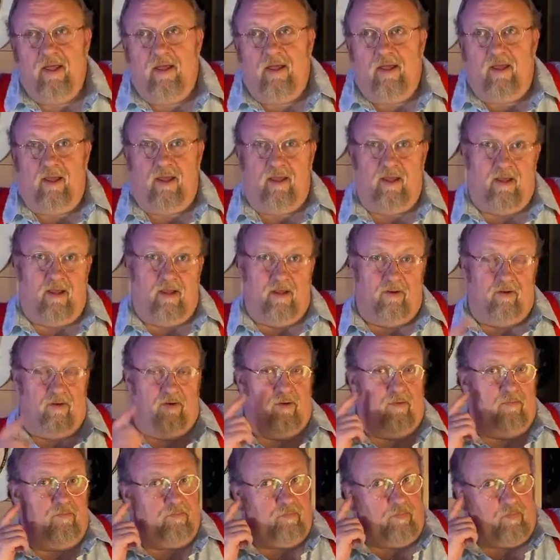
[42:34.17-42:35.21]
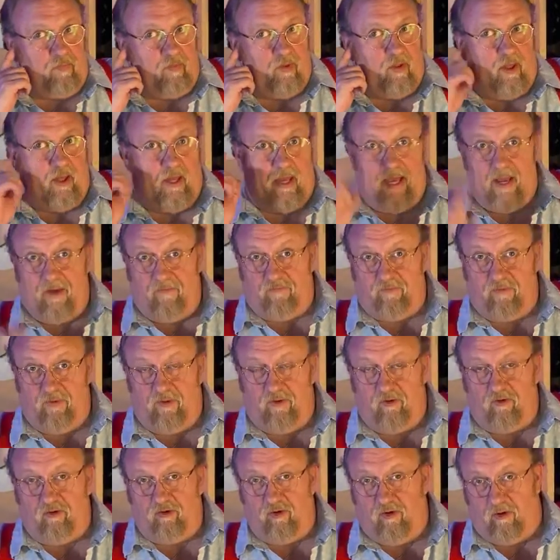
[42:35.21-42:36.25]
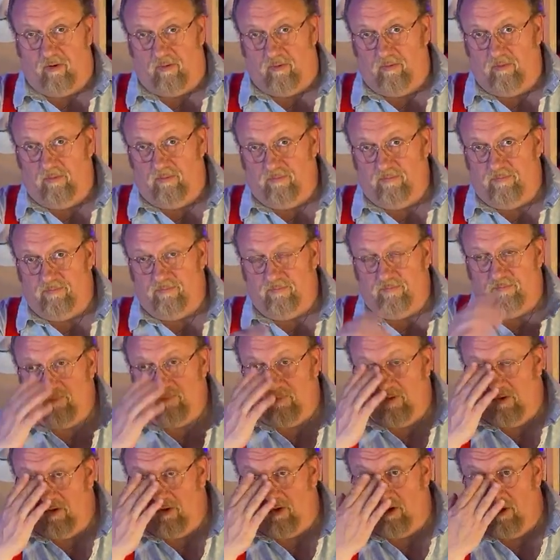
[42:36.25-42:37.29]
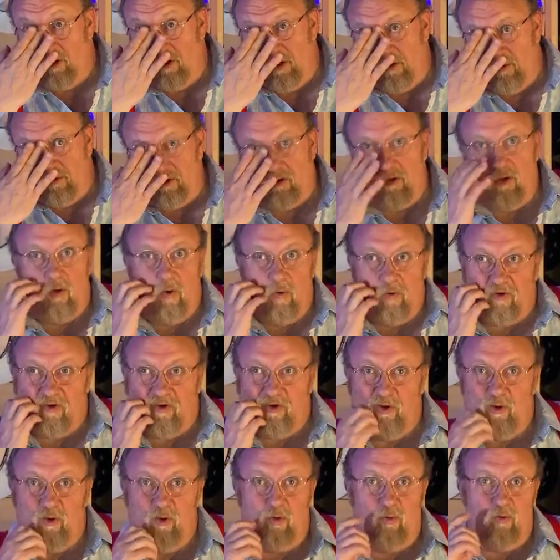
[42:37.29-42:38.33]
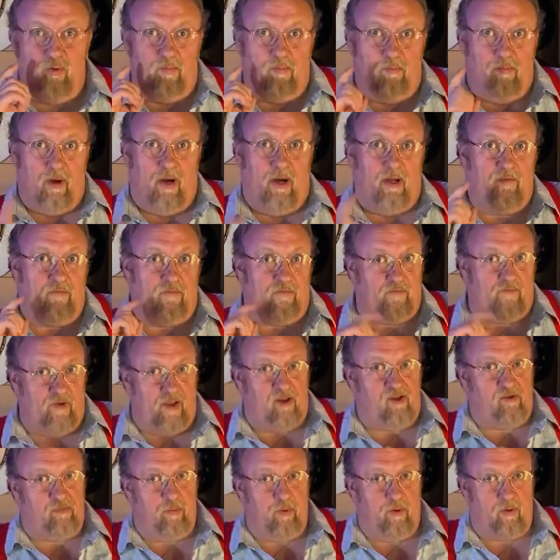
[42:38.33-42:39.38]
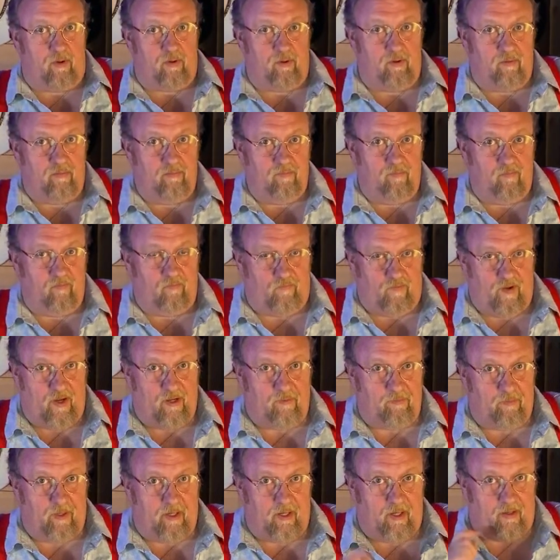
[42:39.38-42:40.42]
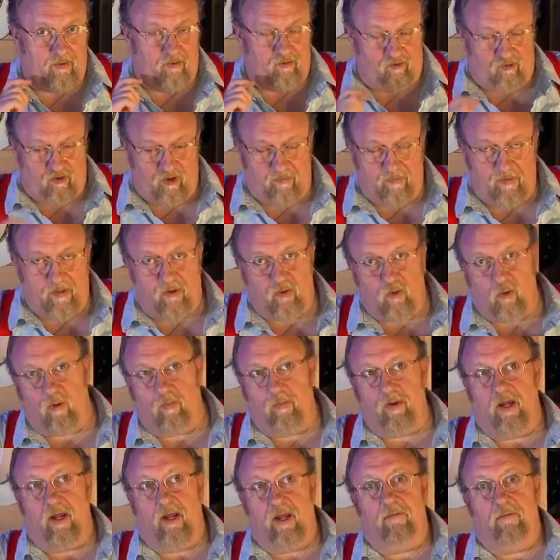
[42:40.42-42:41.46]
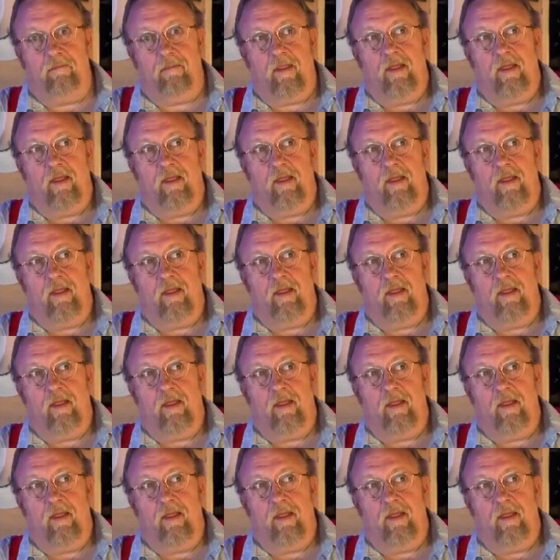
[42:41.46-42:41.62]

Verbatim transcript: And after the show, go, go to my Facebook fan page, J P Cormier,